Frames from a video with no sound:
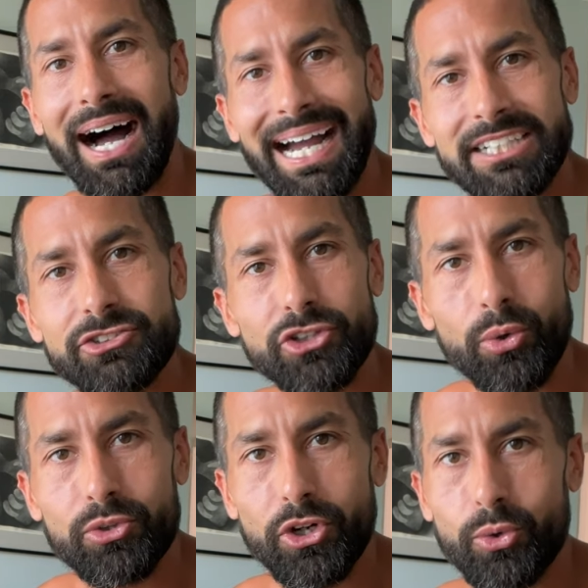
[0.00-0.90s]
I
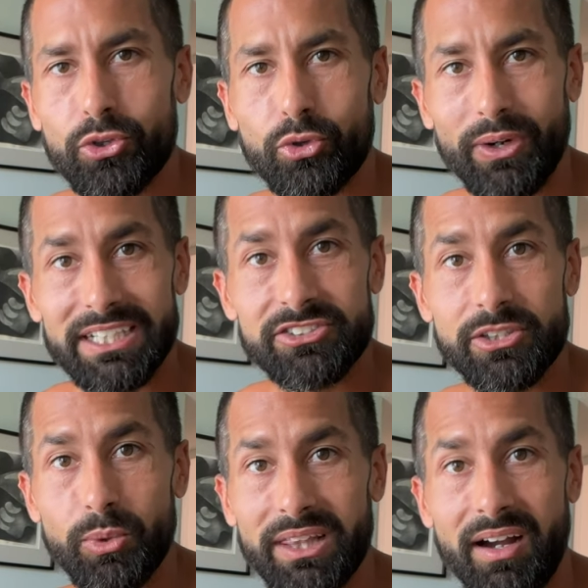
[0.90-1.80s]
don't go crazy
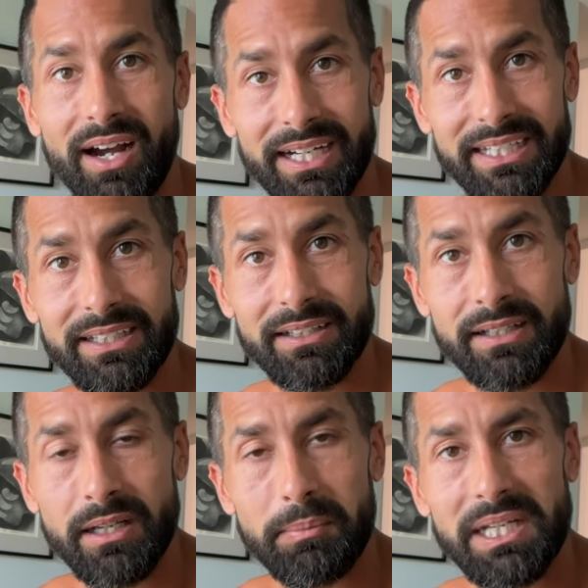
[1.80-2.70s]
with honey
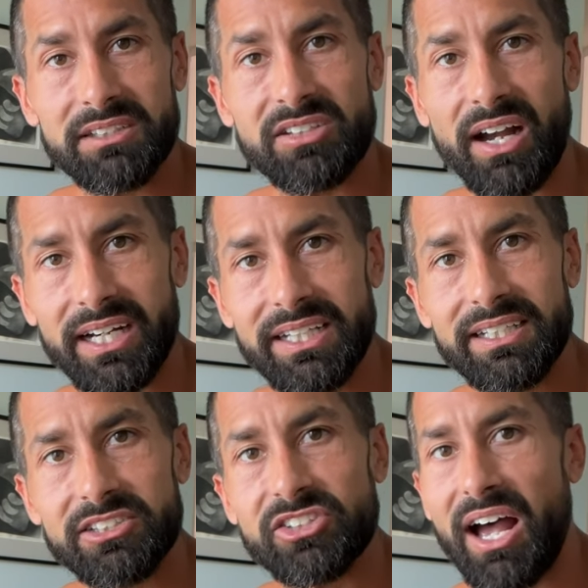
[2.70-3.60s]
because honey
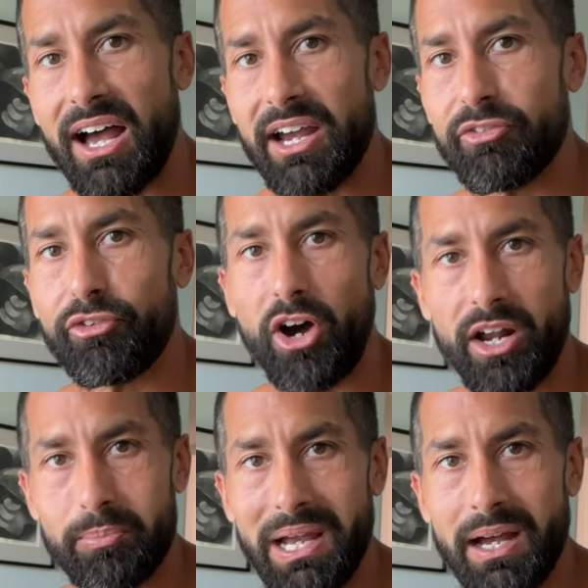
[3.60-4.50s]
is high
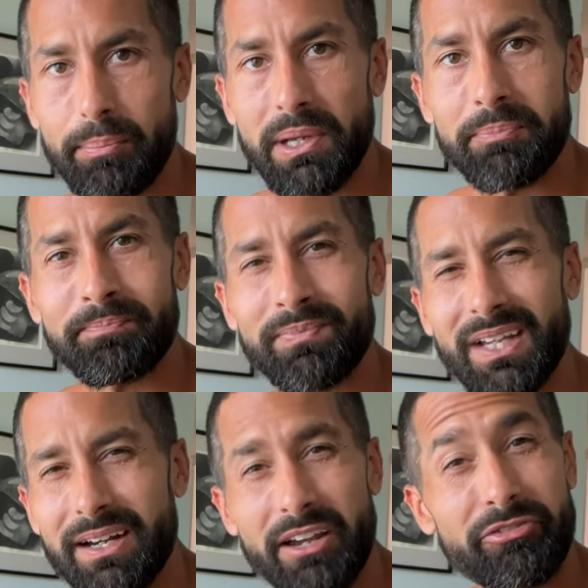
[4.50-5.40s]
FODMAP
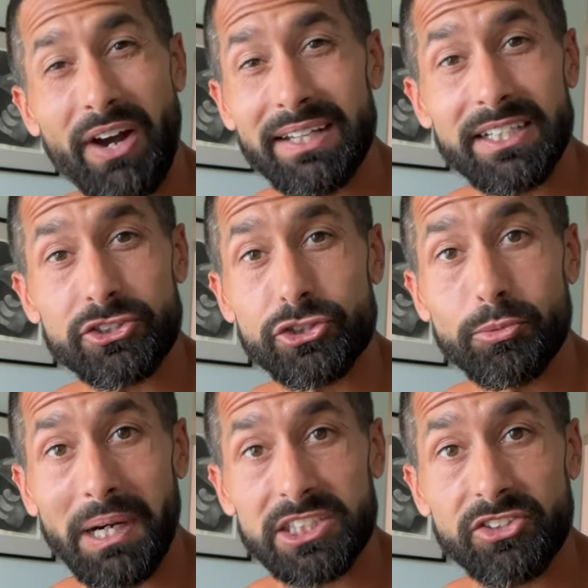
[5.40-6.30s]
and I find that too
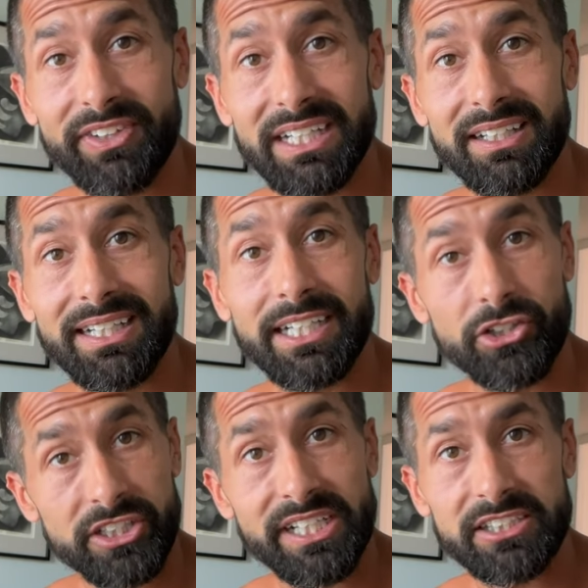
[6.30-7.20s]
much of it
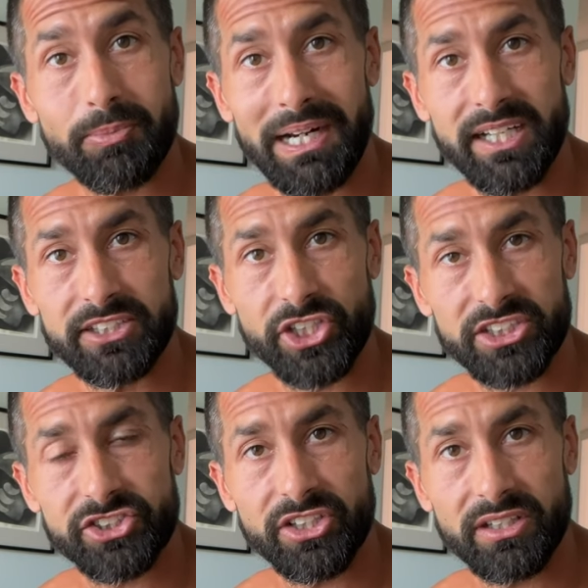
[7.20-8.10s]
irritates my
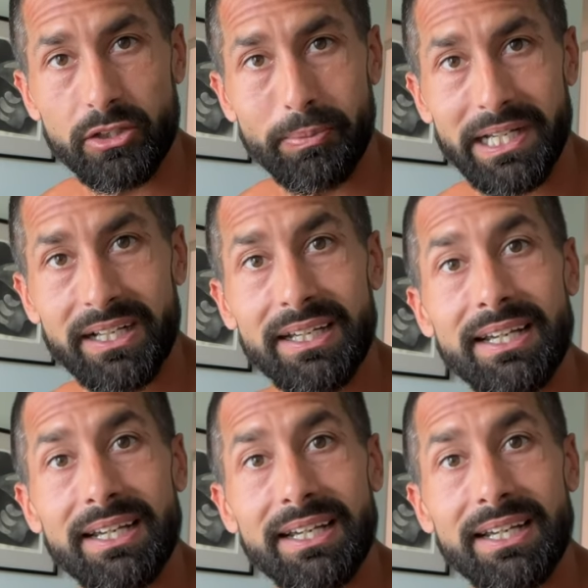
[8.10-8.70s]
digestion a little bit.